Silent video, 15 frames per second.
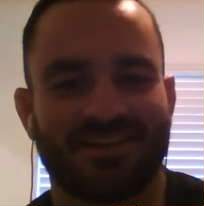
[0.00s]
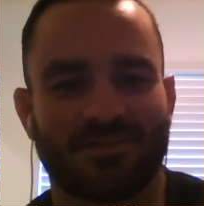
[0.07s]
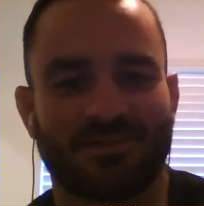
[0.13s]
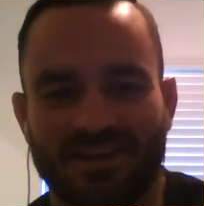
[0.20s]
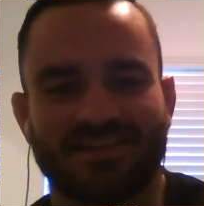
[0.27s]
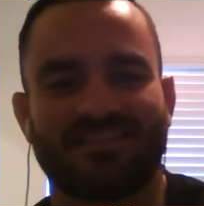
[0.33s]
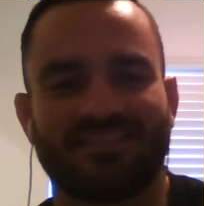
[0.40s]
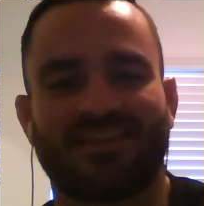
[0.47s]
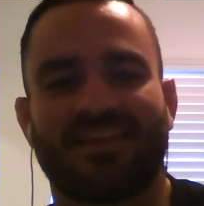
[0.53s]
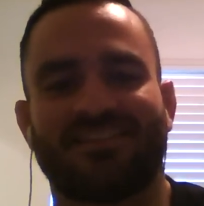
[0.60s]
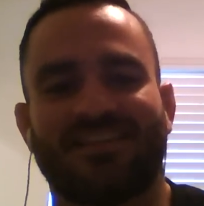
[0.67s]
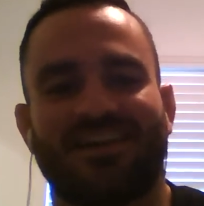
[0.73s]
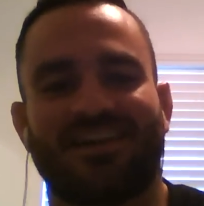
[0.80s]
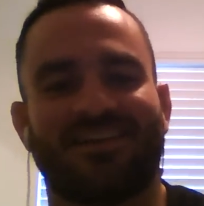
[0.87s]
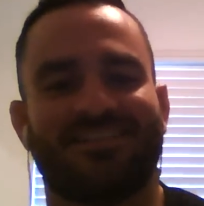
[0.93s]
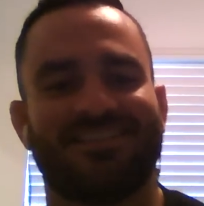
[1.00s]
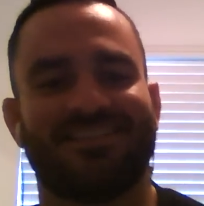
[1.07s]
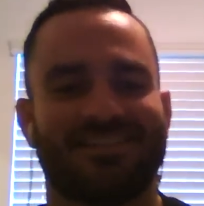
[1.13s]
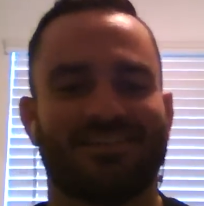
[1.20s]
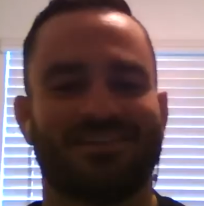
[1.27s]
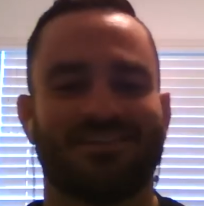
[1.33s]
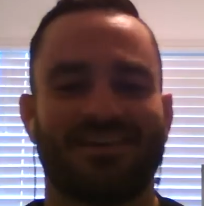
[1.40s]
Grind his ass out.
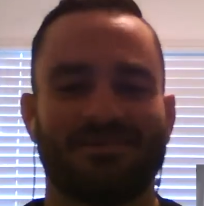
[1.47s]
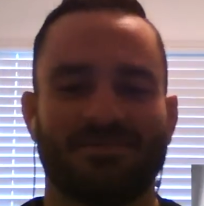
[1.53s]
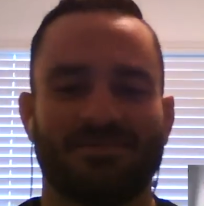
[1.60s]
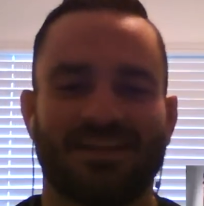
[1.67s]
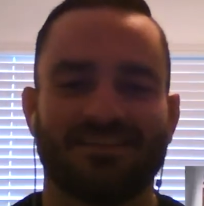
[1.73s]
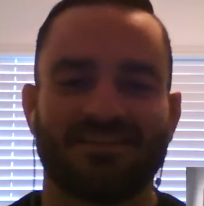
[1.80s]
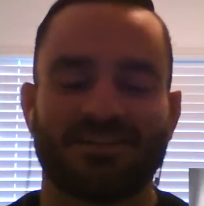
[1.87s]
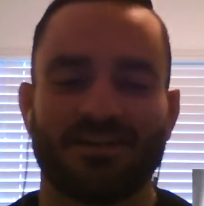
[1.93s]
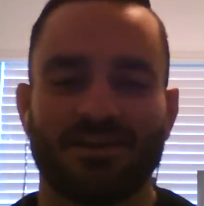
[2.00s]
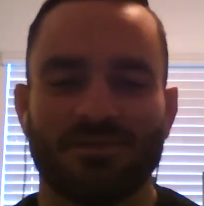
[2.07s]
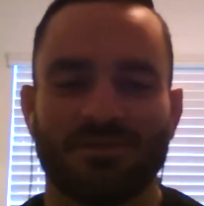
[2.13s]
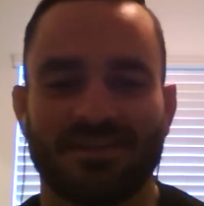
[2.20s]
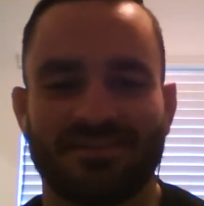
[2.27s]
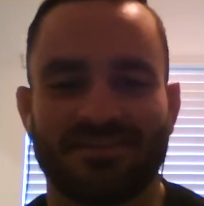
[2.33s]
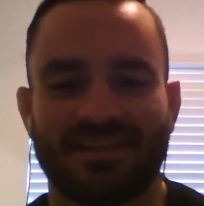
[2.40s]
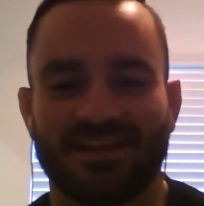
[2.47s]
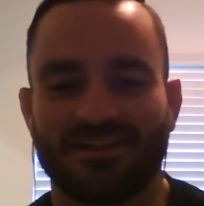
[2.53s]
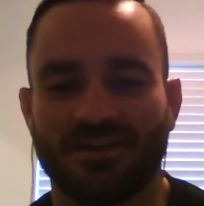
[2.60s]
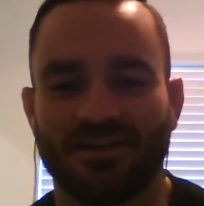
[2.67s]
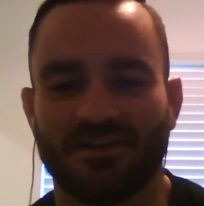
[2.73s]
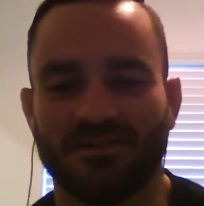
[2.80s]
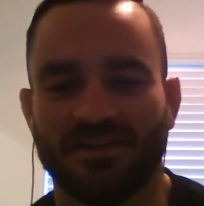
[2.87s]
So I'm gonna have to go with
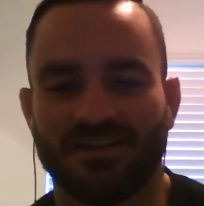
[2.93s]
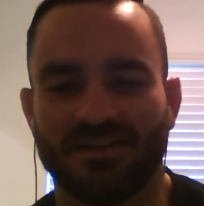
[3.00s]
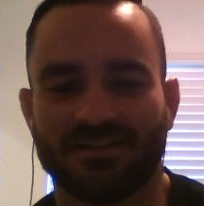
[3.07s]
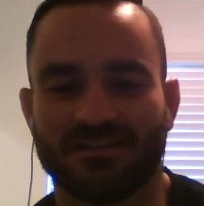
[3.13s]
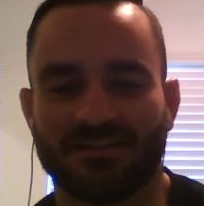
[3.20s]
Teco,